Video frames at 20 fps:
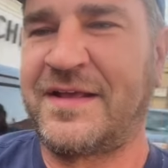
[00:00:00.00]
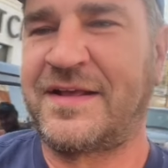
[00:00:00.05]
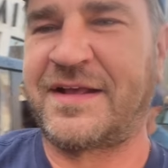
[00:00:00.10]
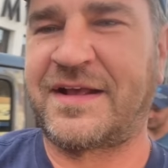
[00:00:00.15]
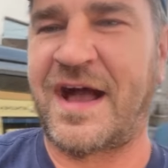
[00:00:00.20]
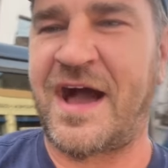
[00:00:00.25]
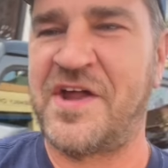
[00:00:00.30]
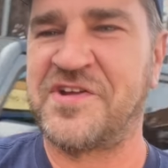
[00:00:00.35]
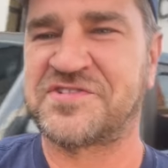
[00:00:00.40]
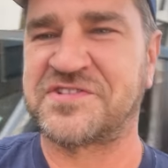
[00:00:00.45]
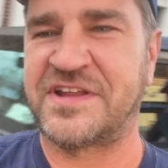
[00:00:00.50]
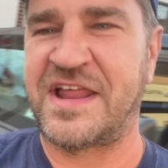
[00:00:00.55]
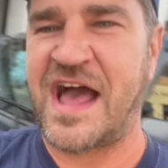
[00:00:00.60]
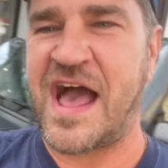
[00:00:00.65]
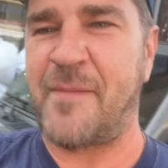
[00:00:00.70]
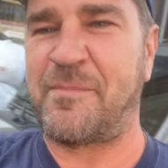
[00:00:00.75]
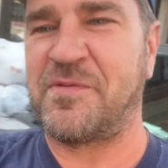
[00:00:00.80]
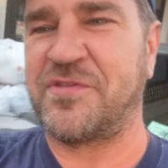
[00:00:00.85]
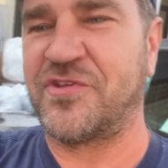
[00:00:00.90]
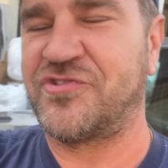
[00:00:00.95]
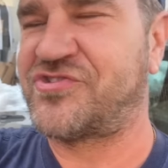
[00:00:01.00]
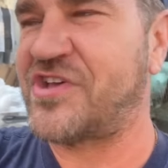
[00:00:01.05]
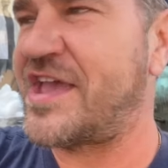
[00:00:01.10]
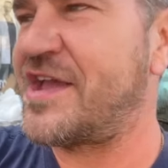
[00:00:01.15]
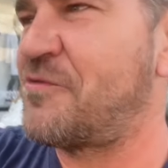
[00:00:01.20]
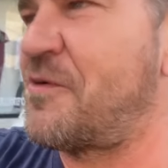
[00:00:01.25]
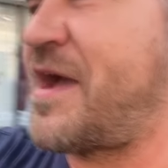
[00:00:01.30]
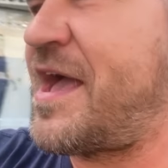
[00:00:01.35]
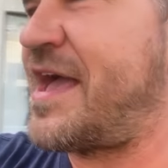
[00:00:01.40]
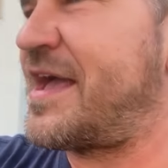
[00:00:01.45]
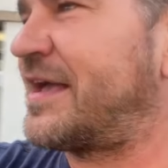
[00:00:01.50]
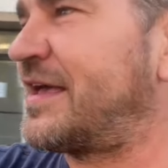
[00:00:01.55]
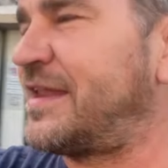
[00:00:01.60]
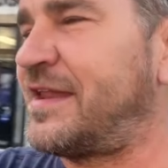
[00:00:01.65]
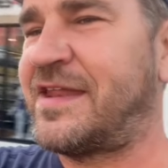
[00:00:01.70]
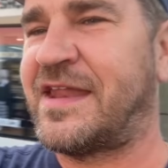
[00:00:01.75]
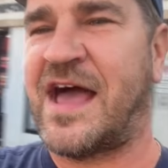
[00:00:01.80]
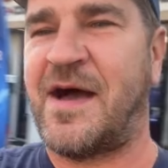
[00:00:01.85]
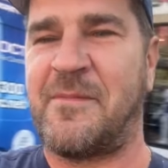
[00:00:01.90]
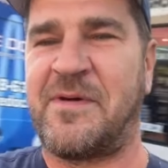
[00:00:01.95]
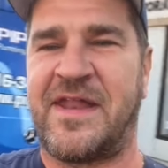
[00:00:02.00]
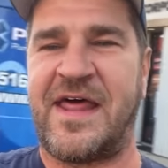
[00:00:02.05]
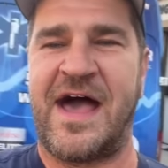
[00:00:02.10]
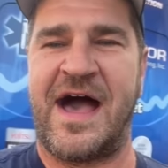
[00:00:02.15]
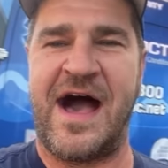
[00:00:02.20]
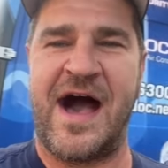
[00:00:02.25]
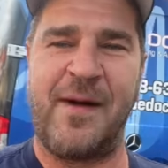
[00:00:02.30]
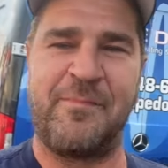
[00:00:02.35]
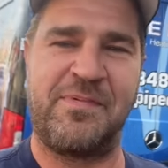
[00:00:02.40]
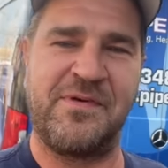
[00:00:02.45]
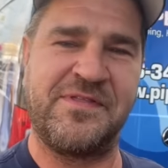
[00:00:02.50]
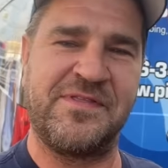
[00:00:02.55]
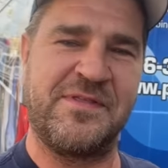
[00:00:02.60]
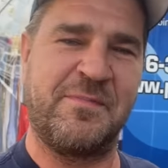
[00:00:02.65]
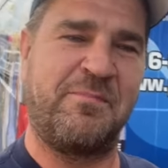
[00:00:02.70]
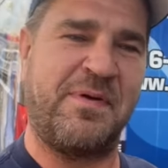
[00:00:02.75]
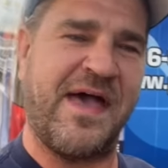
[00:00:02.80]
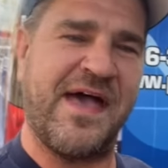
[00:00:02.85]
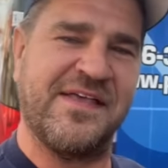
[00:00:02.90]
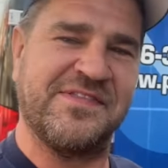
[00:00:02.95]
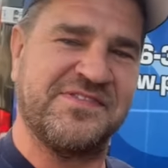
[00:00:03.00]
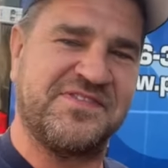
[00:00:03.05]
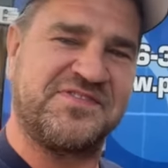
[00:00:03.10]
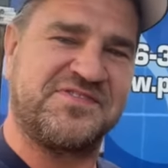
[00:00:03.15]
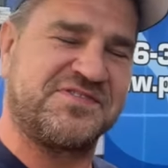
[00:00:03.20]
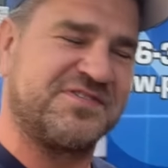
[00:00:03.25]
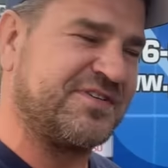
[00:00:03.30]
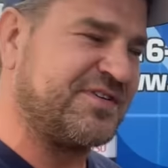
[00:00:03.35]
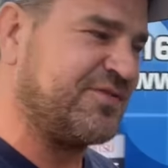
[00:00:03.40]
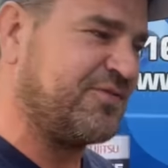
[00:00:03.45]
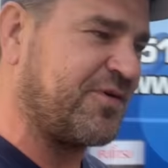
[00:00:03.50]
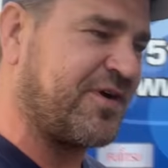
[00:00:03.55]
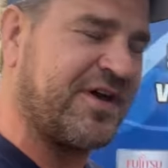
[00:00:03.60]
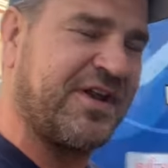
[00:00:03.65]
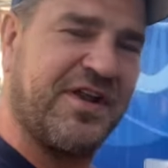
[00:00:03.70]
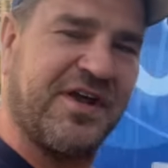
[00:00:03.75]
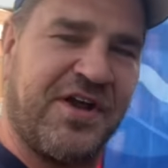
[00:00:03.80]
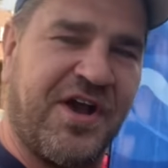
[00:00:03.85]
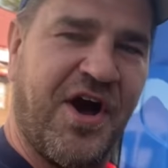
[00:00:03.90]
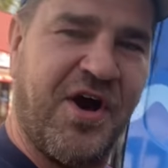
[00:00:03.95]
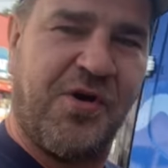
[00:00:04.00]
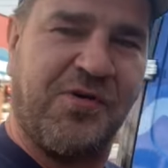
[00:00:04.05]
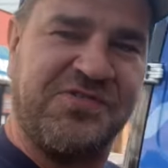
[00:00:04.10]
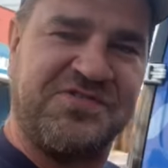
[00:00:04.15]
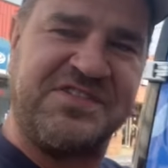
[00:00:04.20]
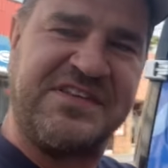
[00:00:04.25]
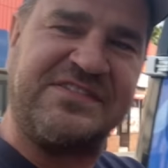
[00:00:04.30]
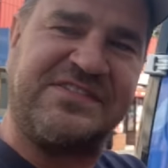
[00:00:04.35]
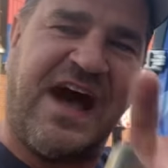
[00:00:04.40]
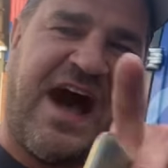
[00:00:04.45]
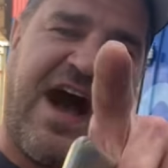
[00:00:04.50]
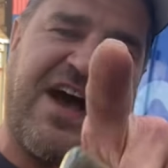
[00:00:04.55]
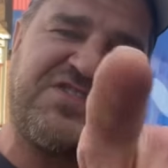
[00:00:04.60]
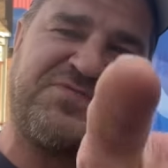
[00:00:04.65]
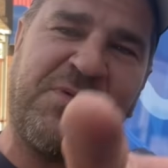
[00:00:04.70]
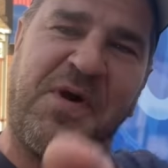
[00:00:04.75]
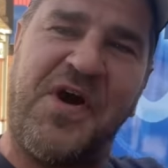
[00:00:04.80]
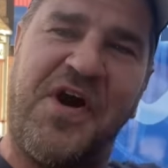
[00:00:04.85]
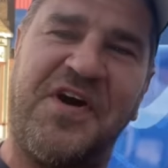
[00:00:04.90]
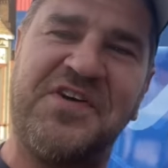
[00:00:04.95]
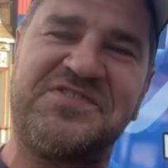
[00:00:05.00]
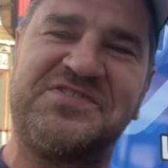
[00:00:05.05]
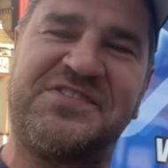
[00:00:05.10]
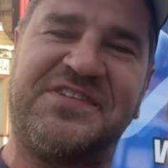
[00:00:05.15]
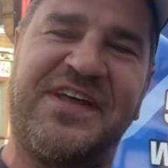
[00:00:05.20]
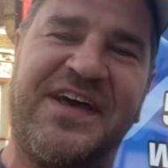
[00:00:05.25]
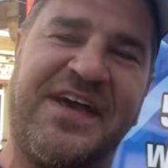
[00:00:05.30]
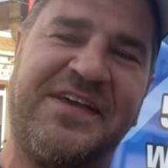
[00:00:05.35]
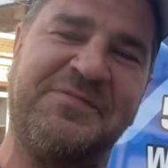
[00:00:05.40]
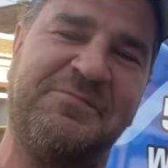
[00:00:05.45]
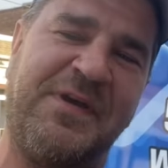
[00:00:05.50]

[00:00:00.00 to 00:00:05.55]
Connor's going to hop in the J-Wagon, and I'm going to hop in the Benz. We're going to go see Taj Mahal's today.